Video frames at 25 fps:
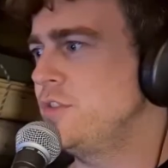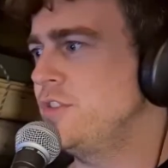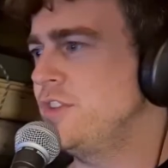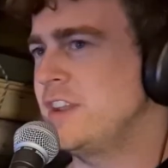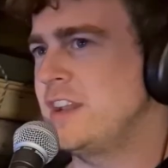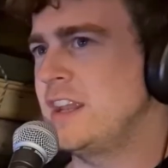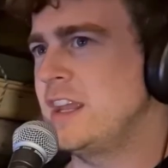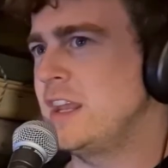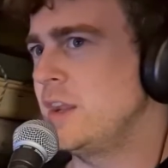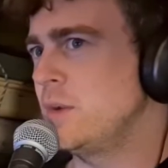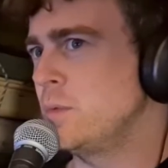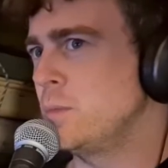
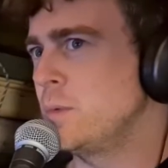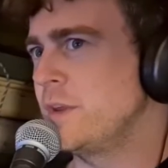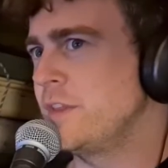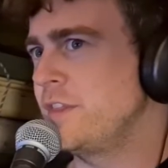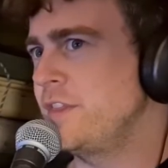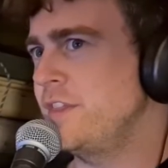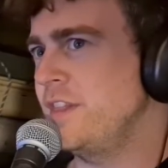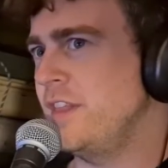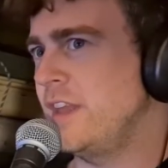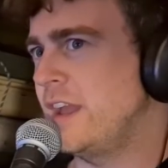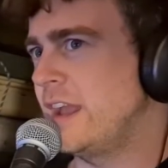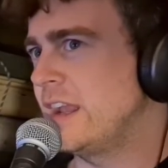city
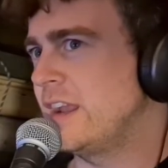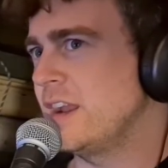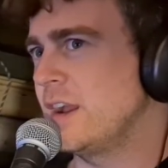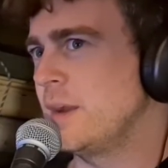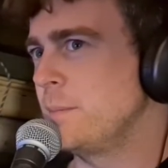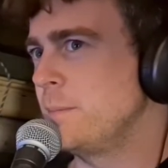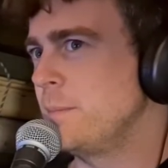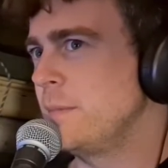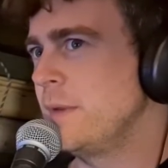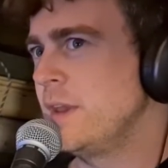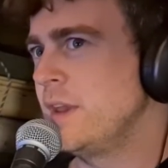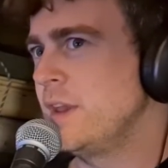with like
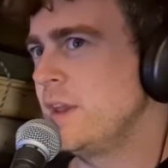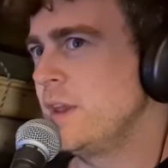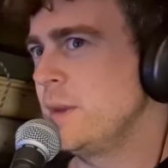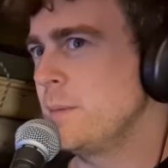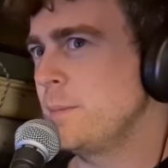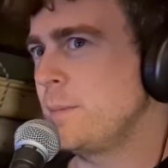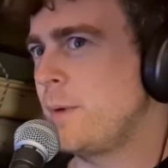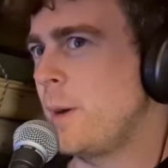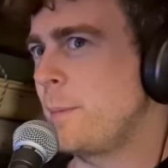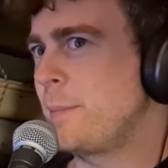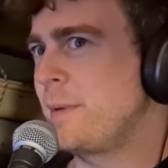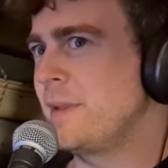a
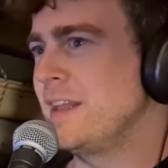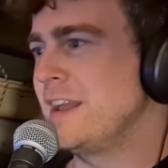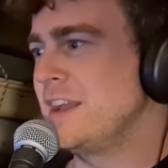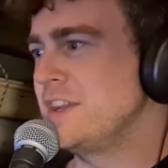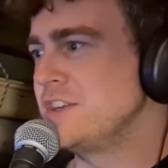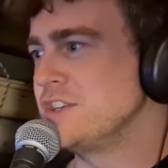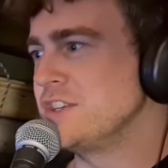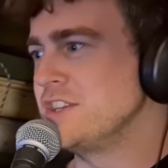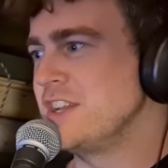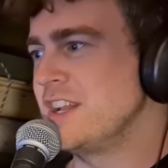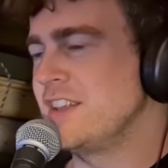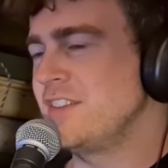
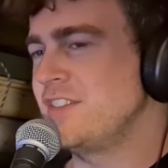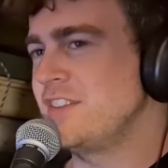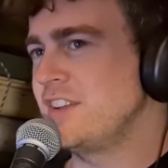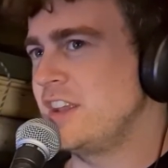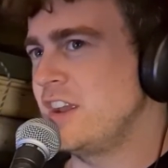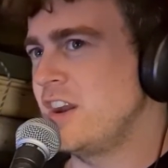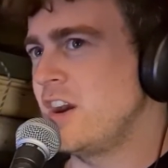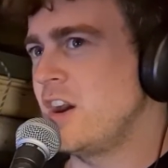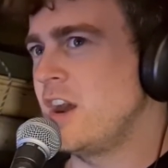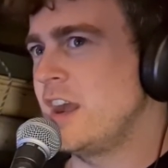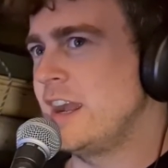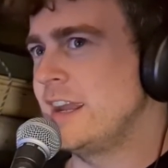population density
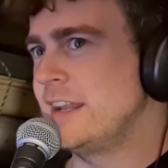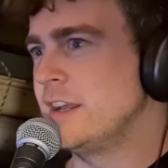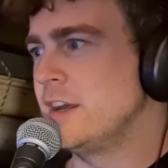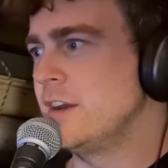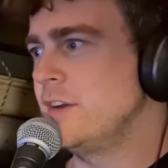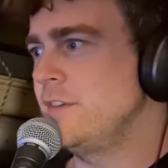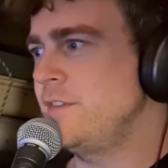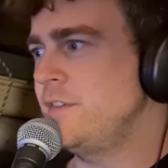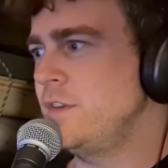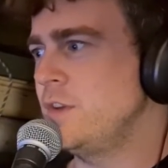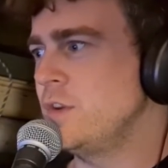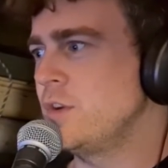high
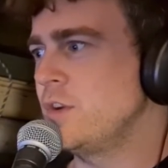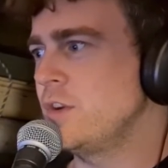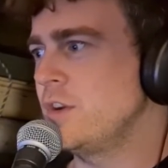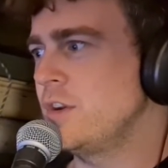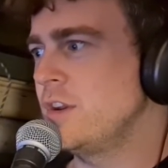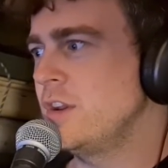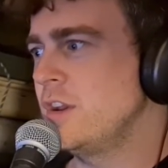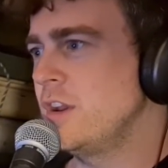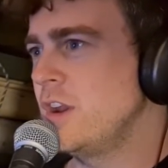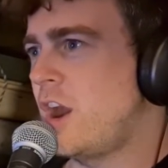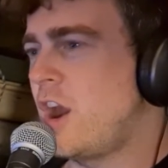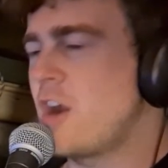enough.
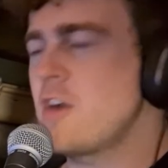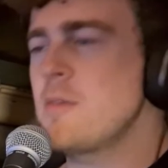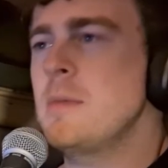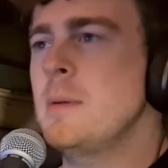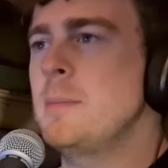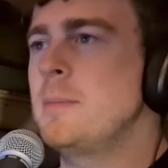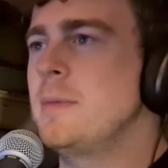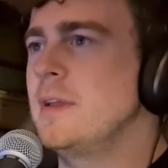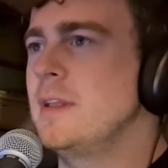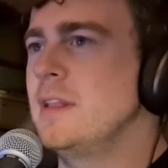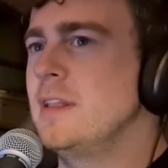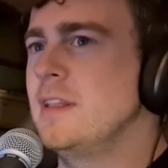I
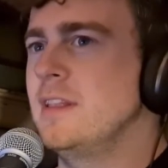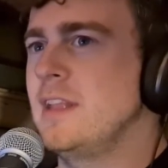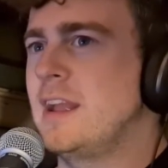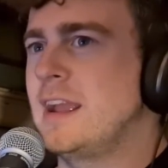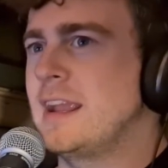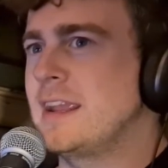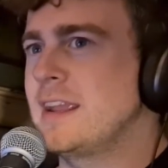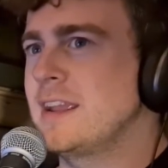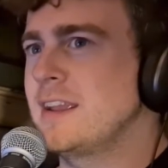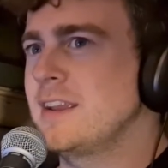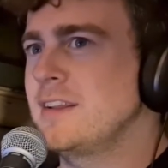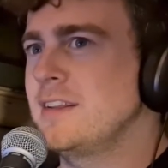remember
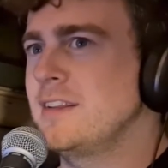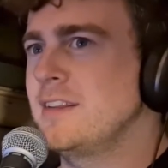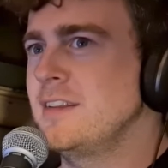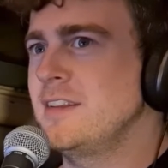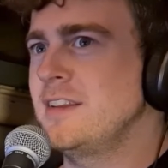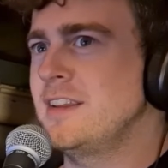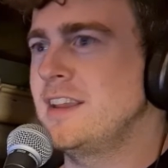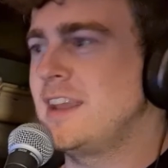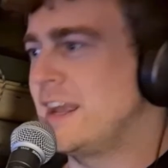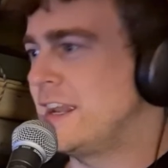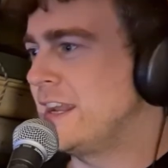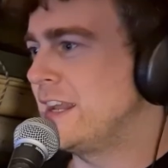like
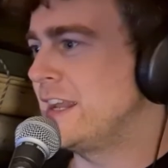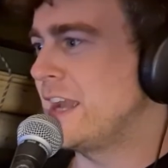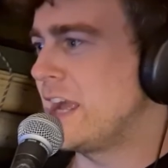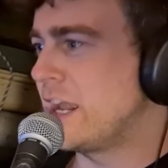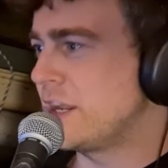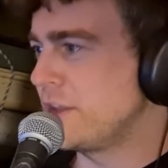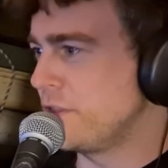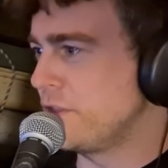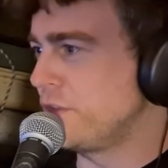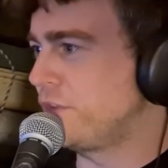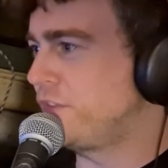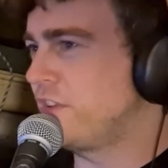getting
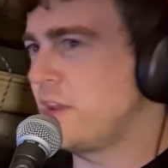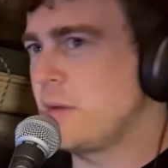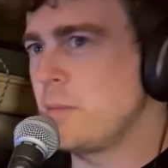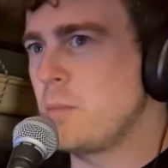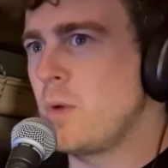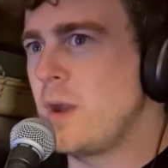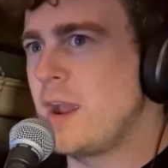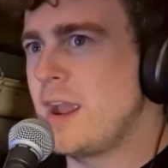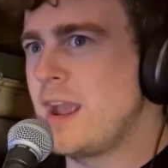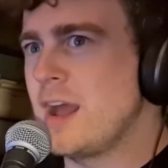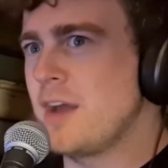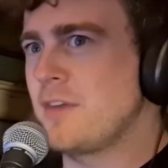out of the
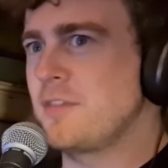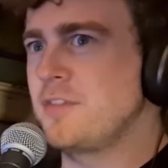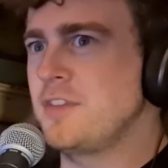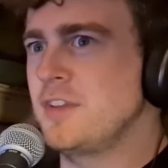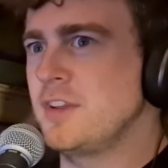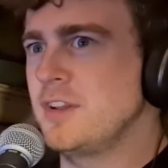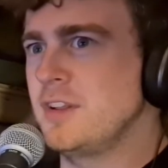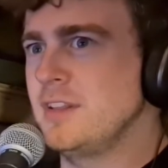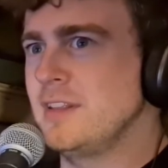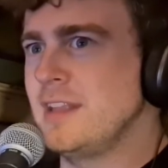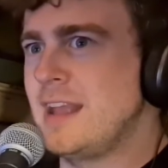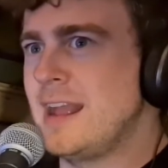subway
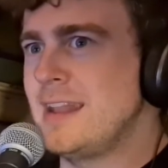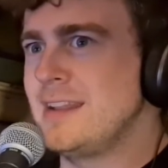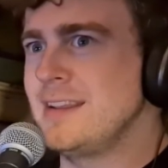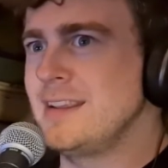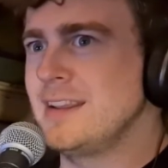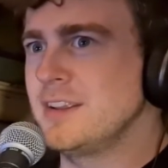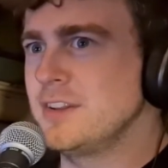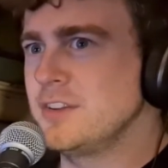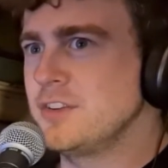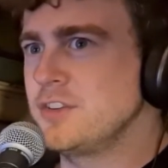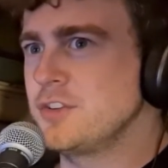after landing in